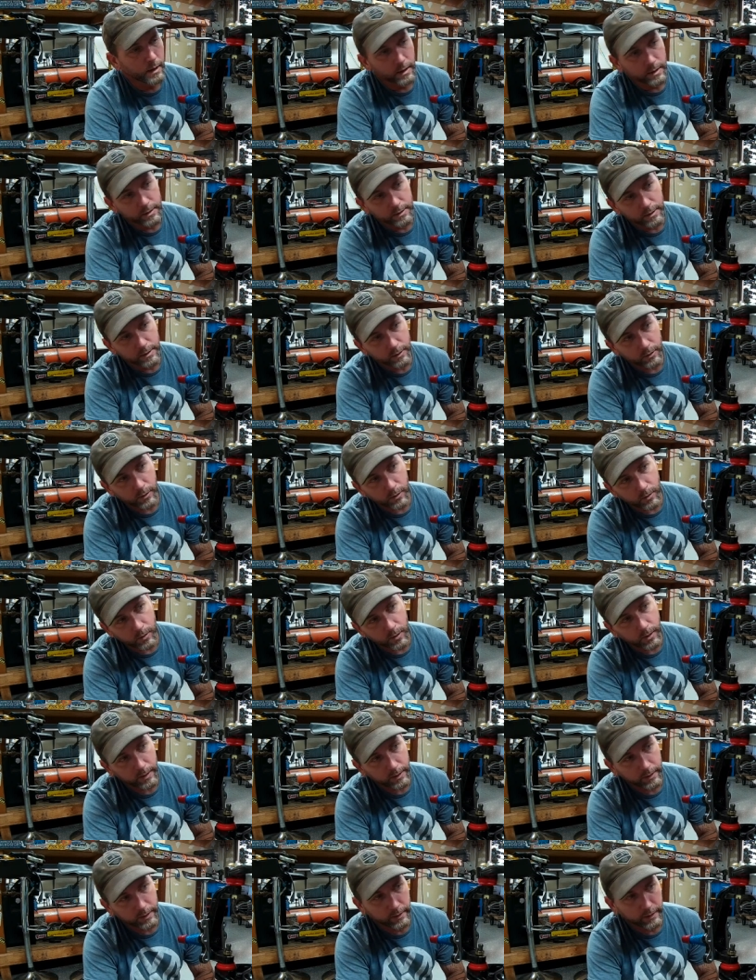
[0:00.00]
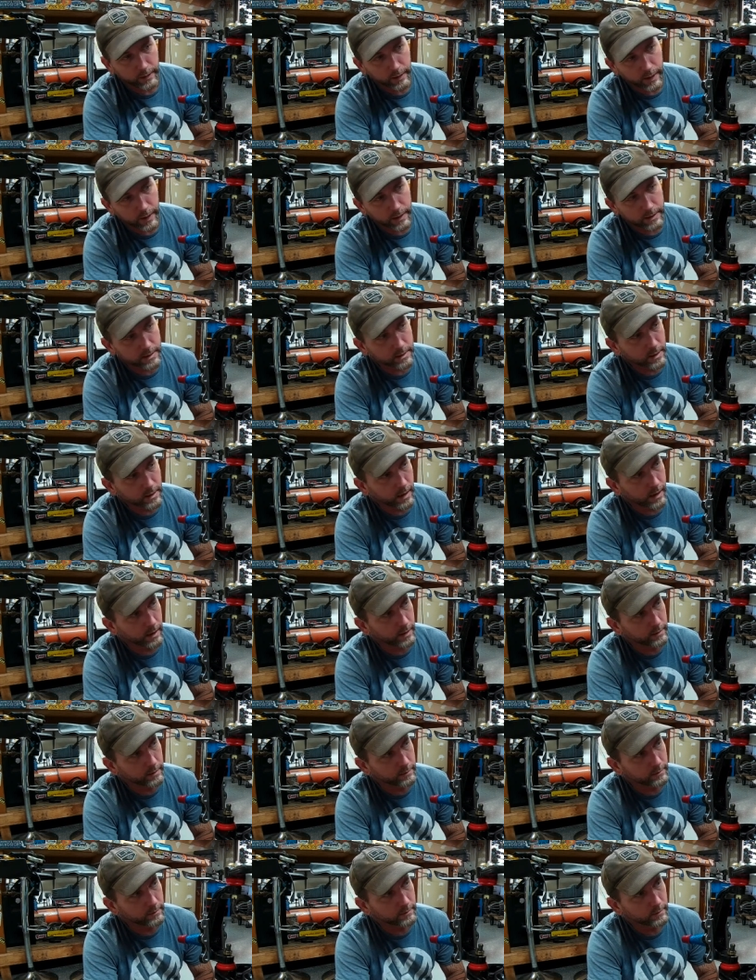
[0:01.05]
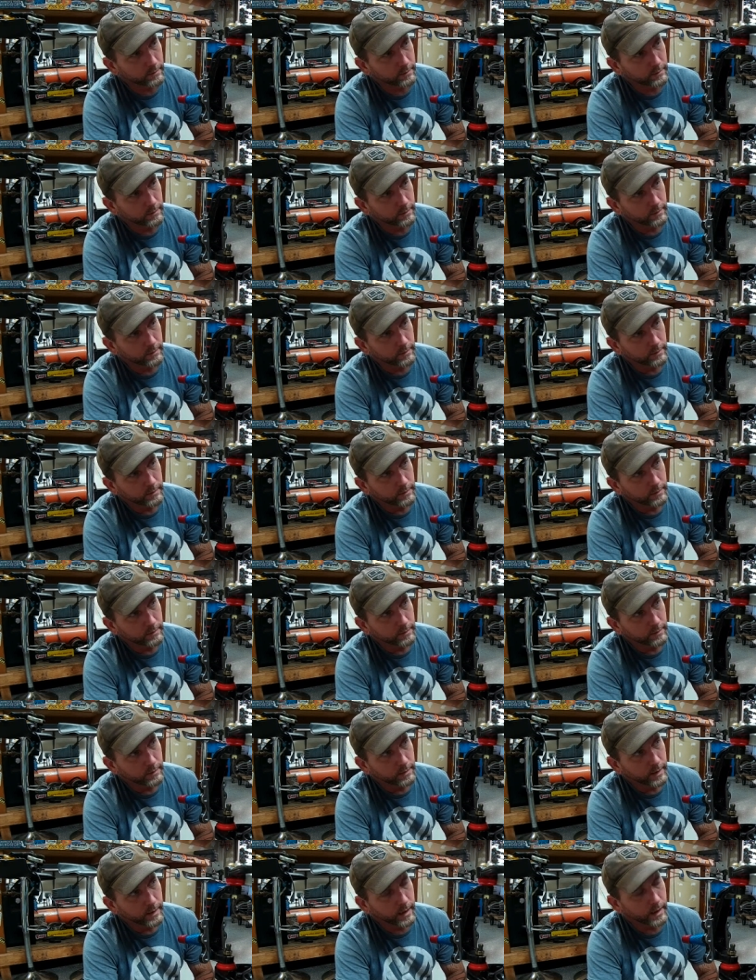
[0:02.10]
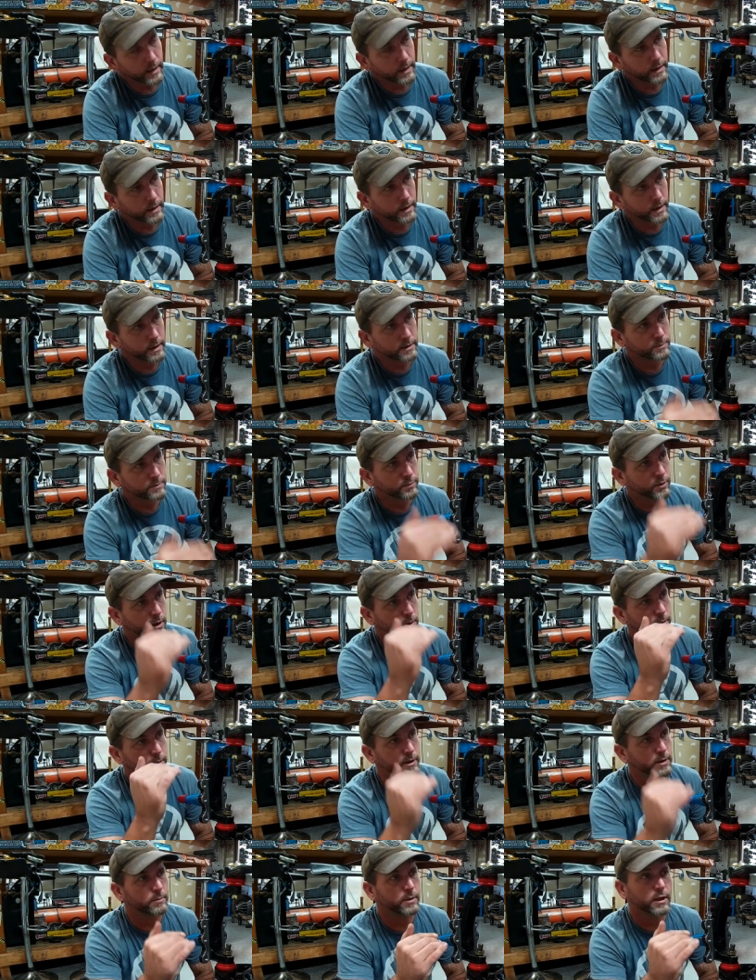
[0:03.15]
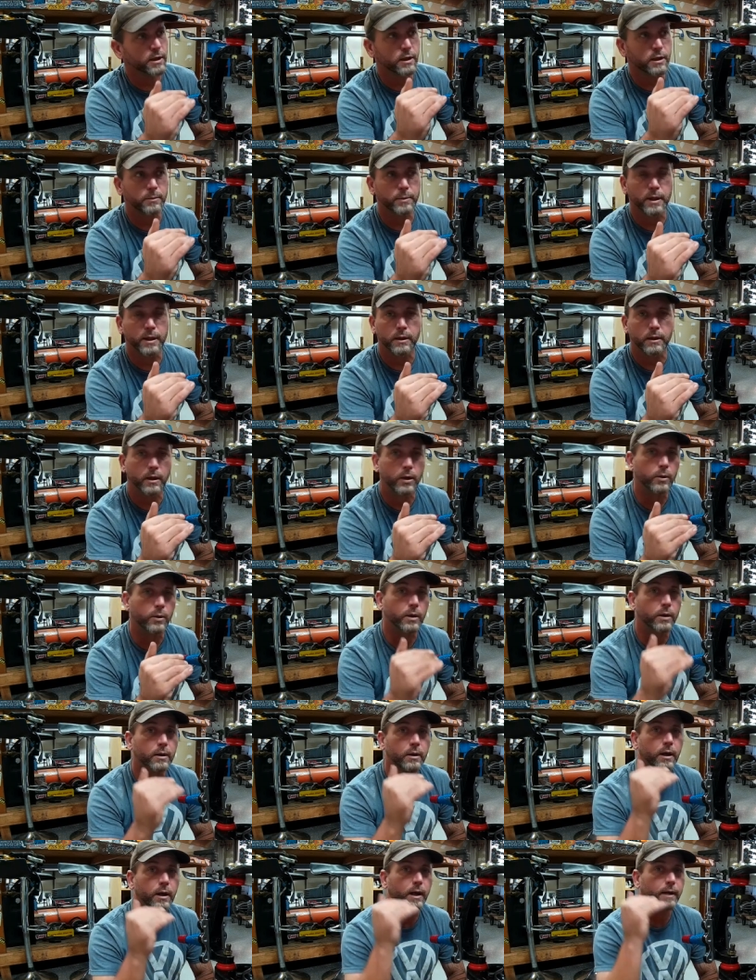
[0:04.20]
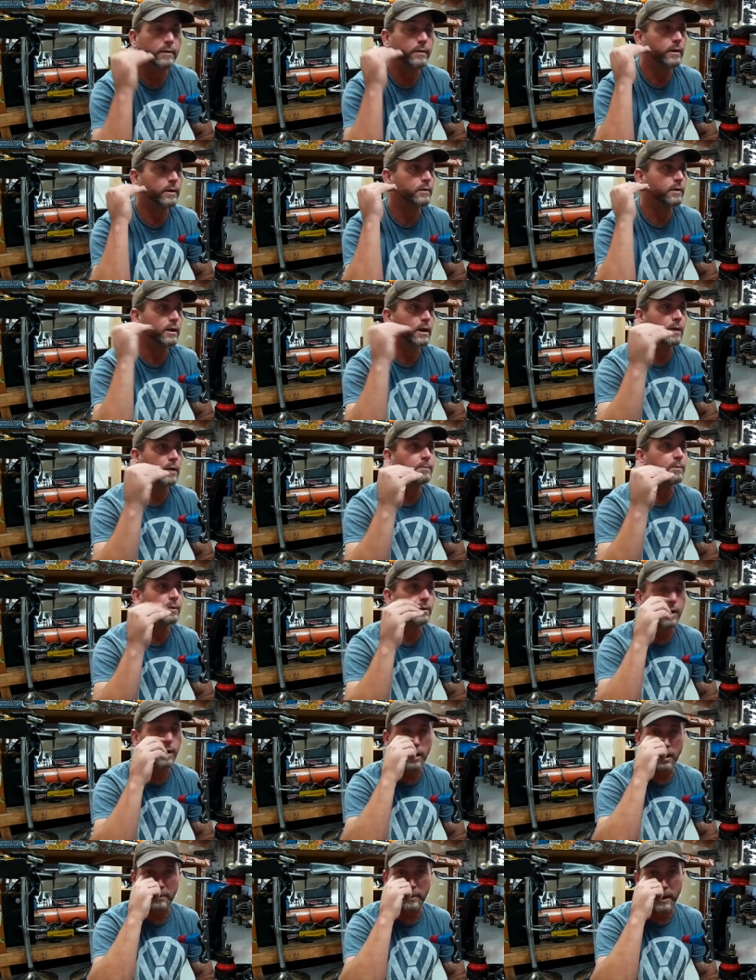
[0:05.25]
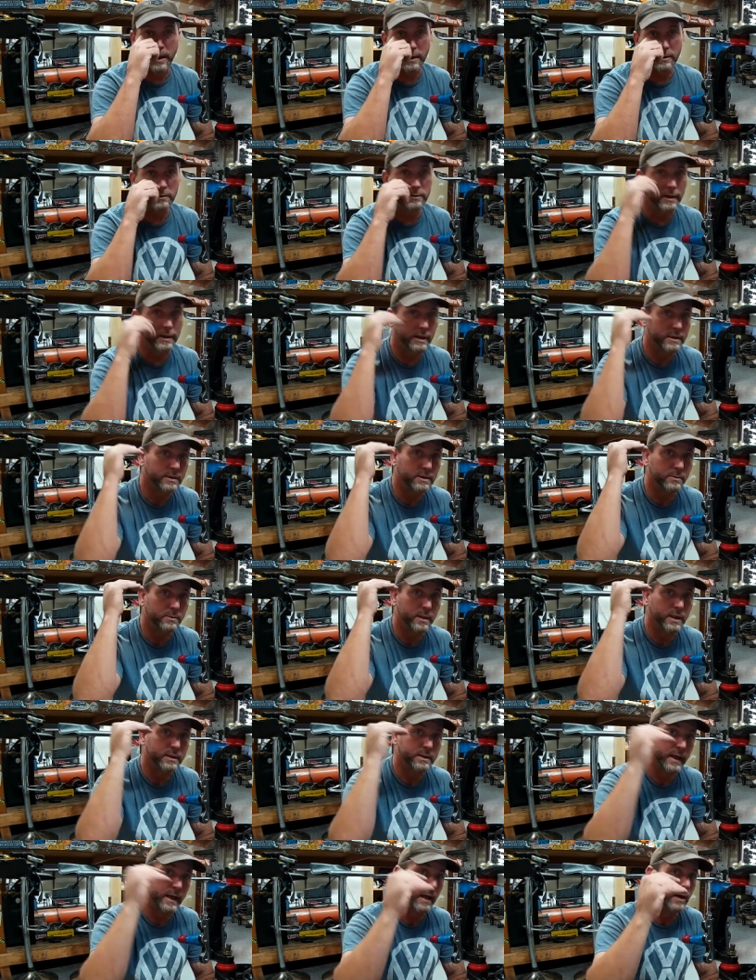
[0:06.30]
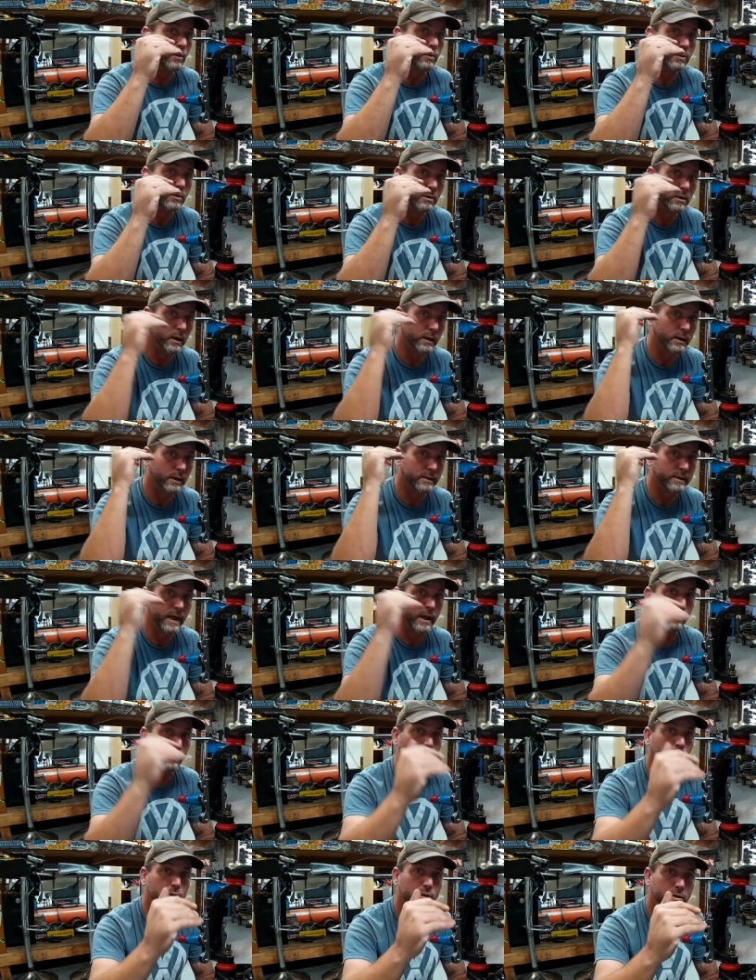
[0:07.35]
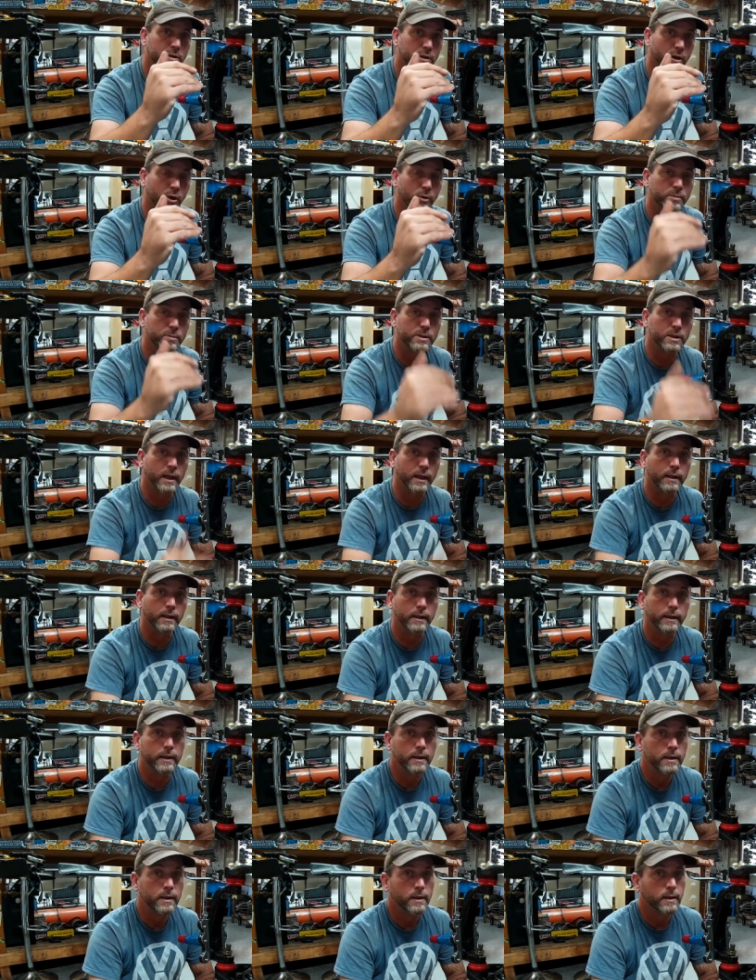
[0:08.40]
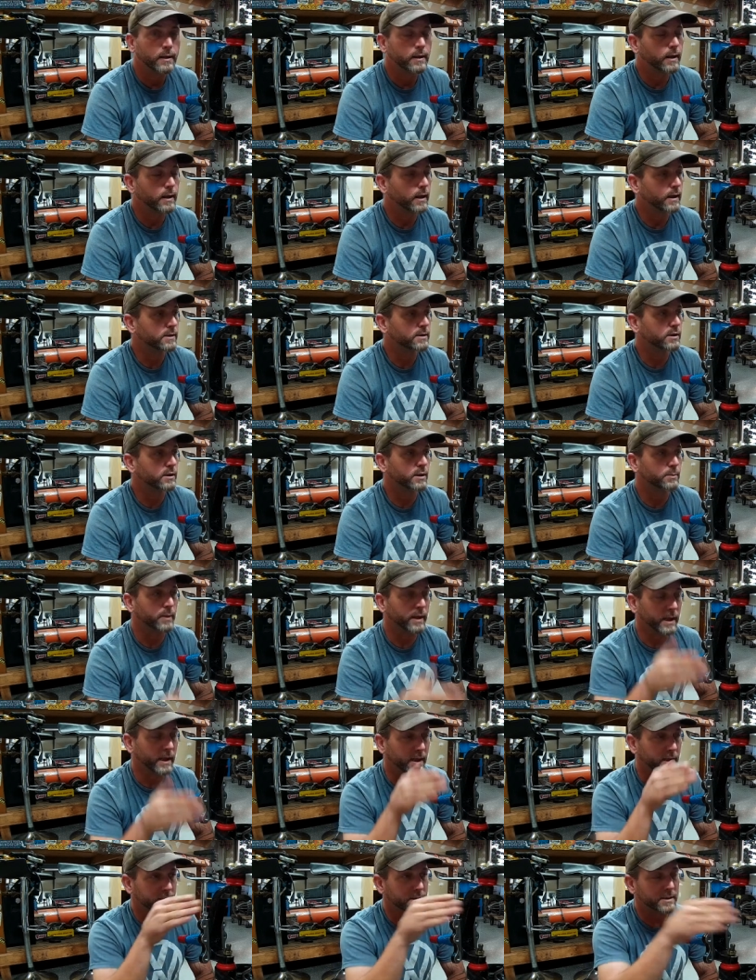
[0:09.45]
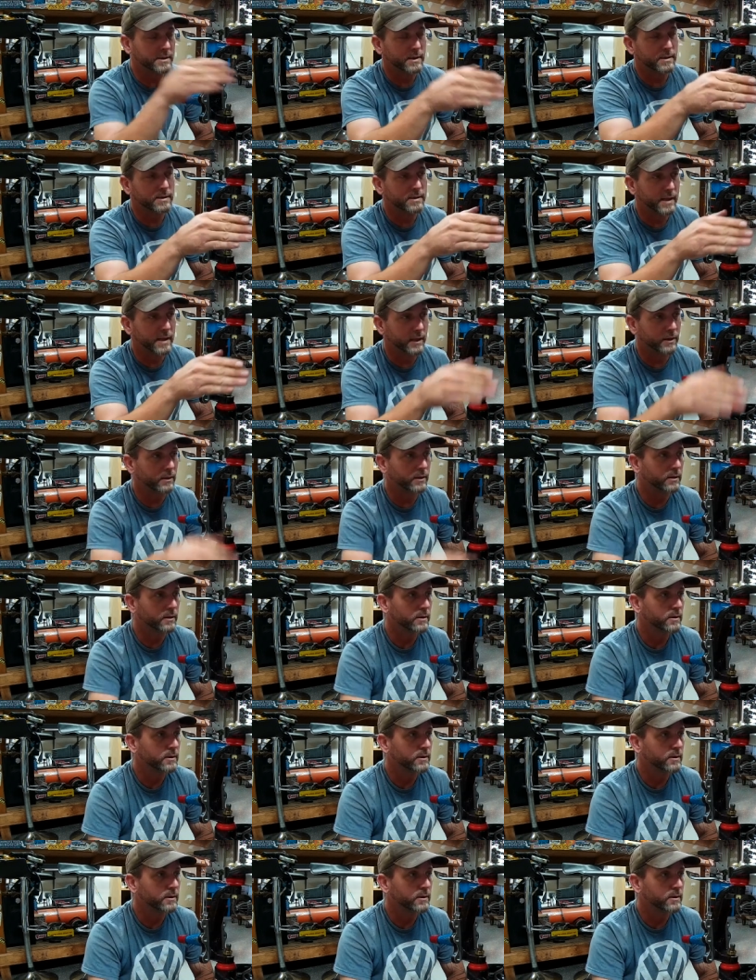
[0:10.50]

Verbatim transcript: so it's not. It's probably going to be a little bit lower. I think the upper arm angle needs to be down on a downward slope slightly, so that my instant center